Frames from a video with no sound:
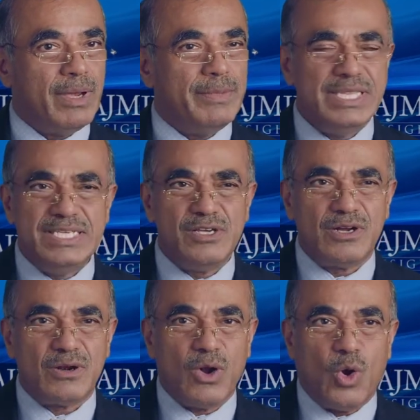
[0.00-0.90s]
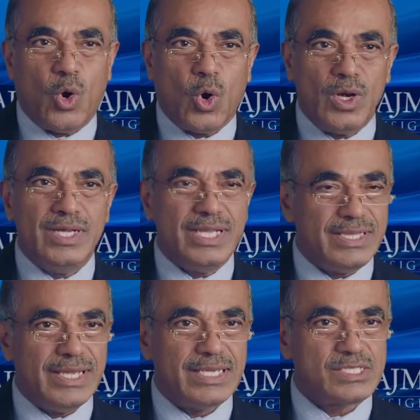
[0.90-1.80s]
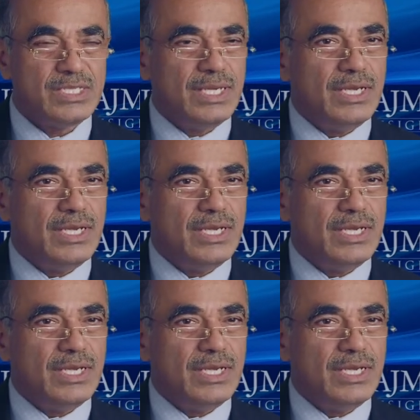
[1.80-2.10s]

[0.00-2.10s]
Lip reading: I mean, these are ordinary things.